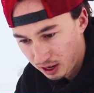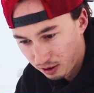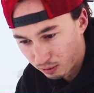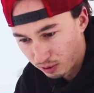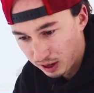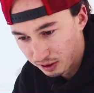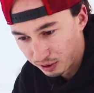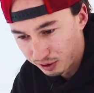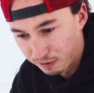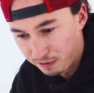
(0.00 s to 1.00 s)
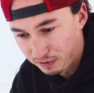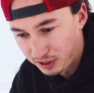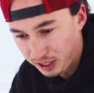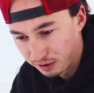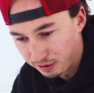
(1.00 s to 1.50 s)
We're at literally
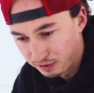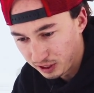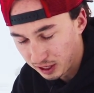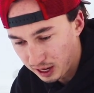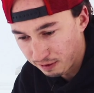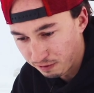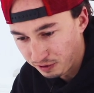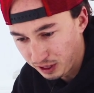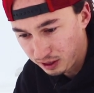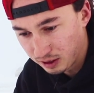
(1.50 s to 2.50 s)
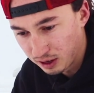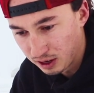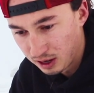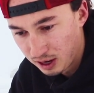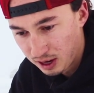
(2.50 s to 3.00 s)
15 to 15 and a half feet.
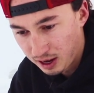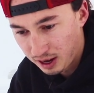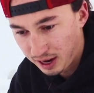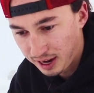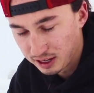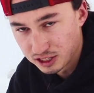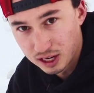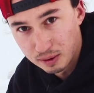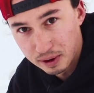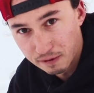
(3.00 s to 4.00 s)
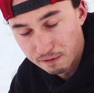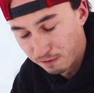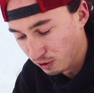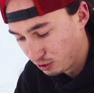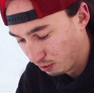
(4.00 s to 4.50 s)
And I had it set about a
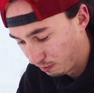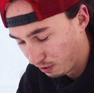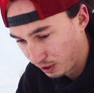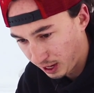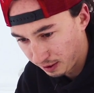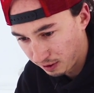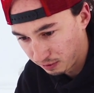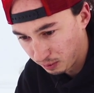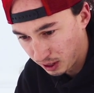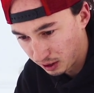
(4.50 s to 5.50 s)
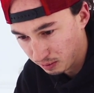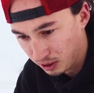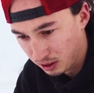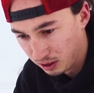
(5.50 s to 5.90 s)
foot to a foot and a half off the bottom.